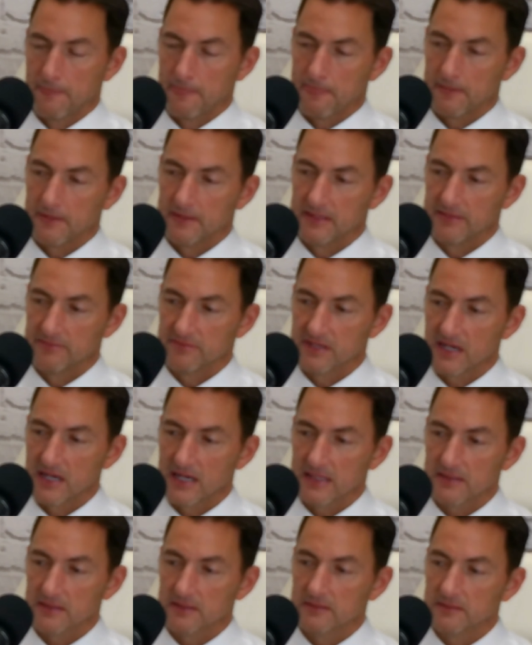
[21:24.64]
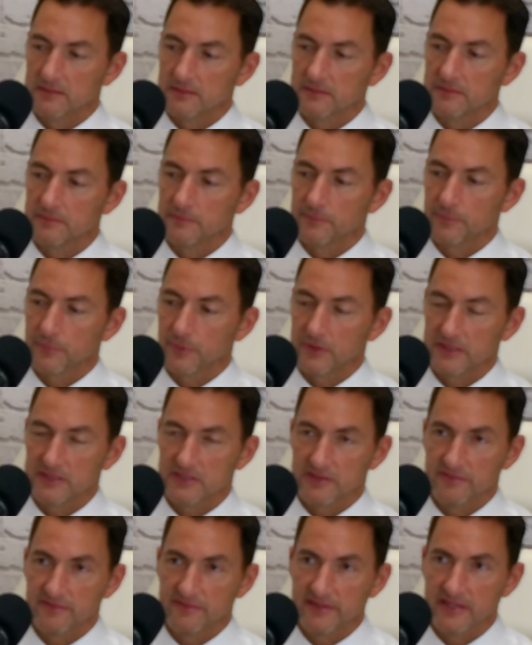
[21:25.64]
and they've got pretty
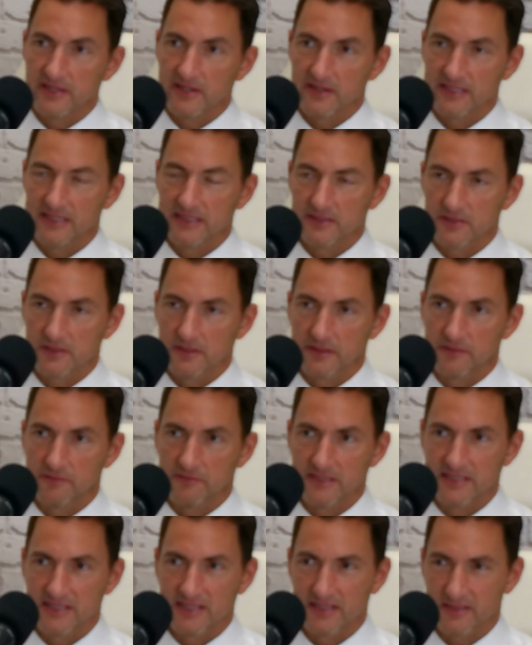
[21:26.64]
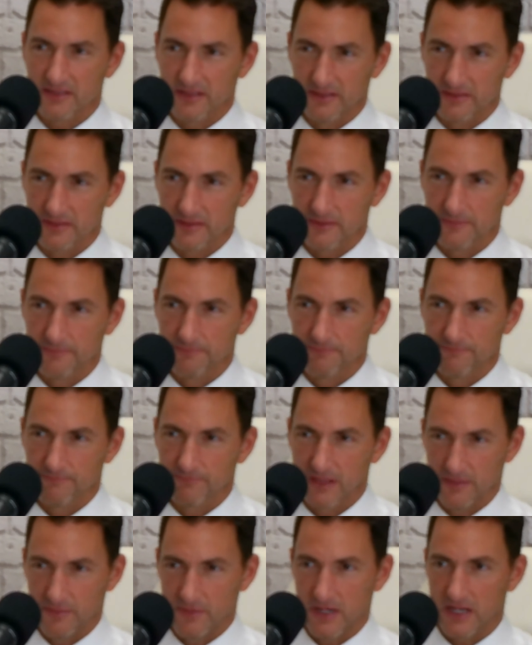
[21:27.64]
severe insulin resistance,
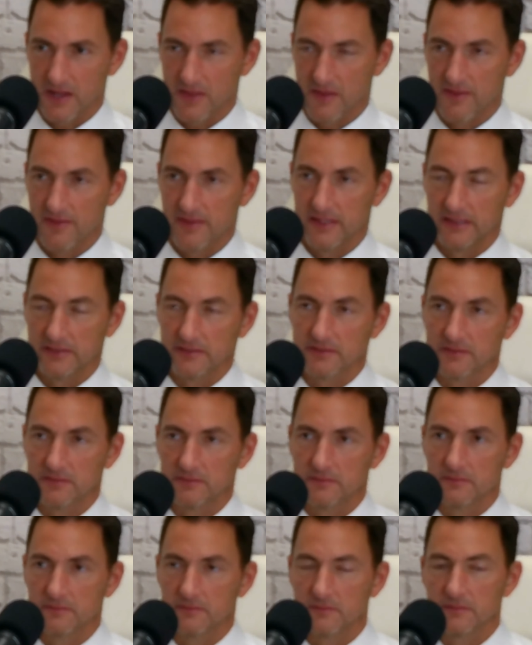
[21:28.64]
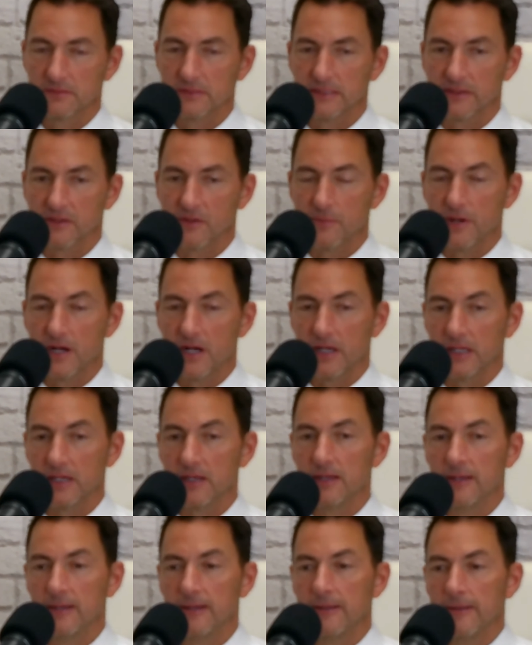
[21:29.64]
among other things in their
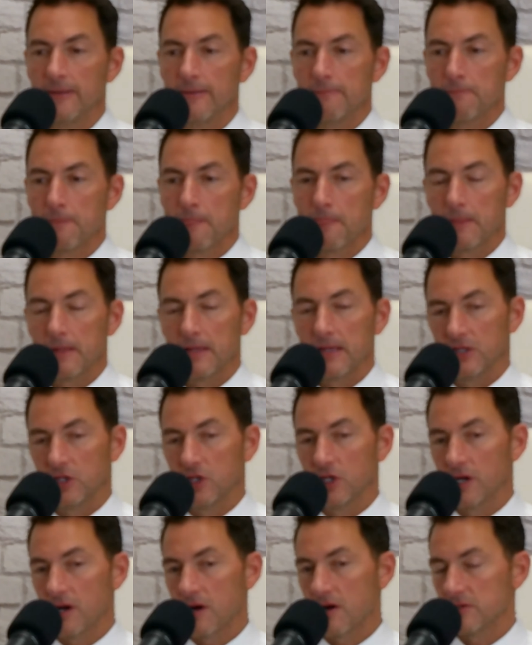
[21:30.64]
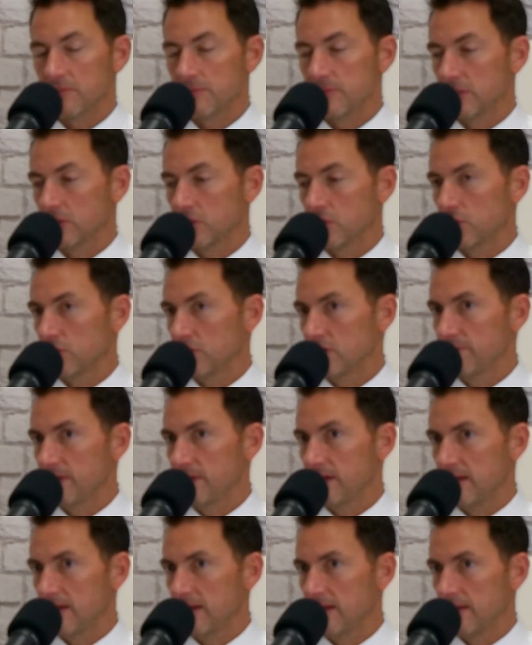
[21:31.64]
body. A good argument could
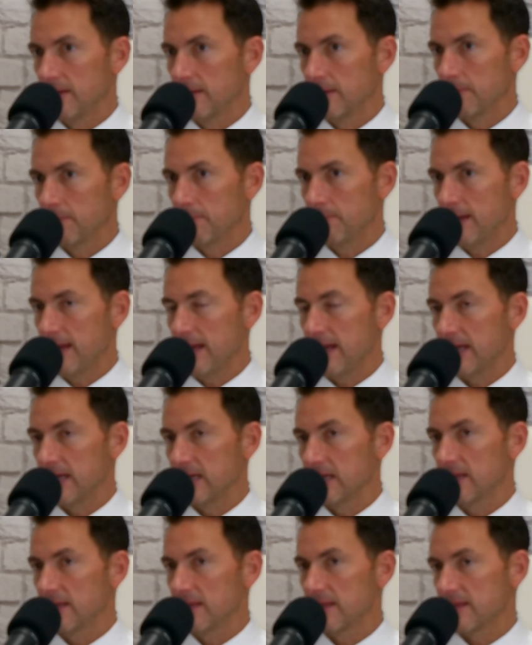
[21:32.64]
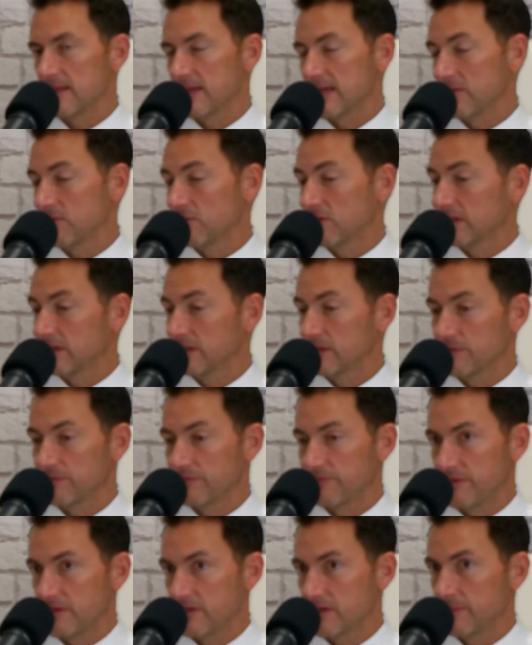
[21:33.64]
be made that one of their
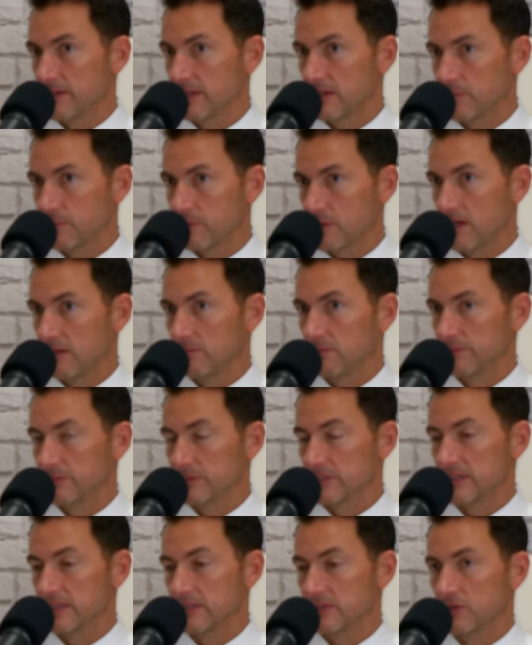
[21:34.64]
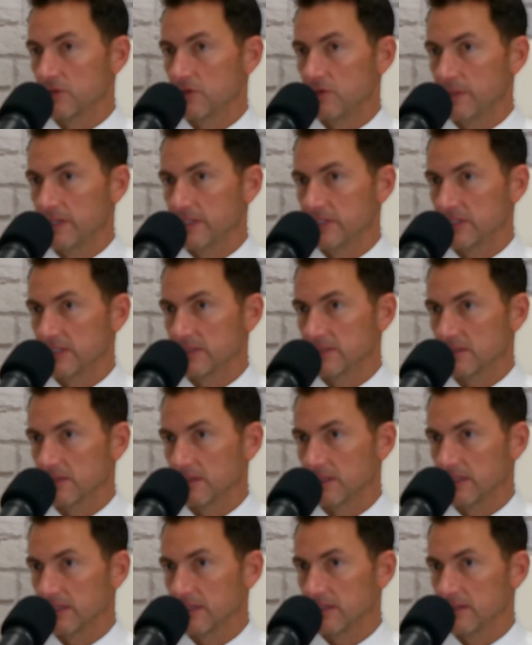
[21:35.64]
fundamental problems is too much
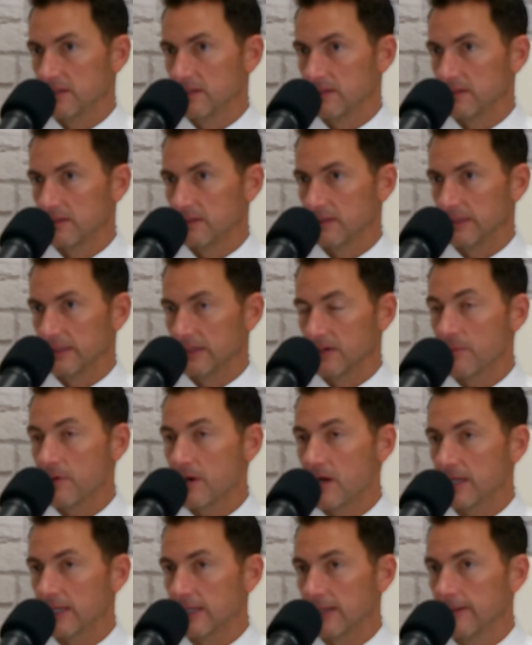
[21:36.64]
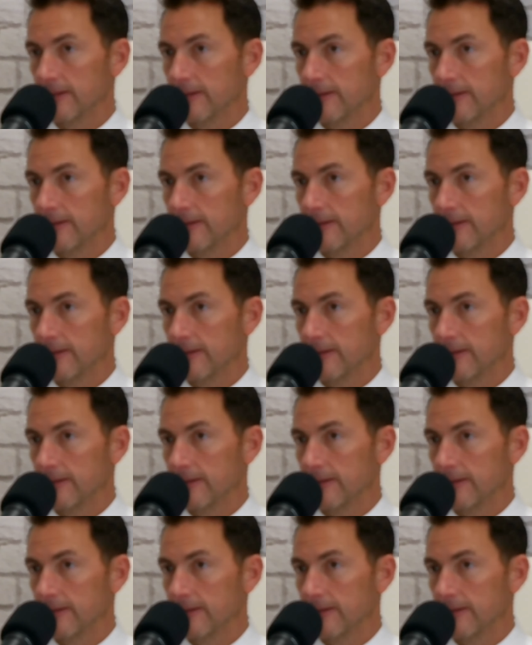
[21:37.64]
insulin in their body.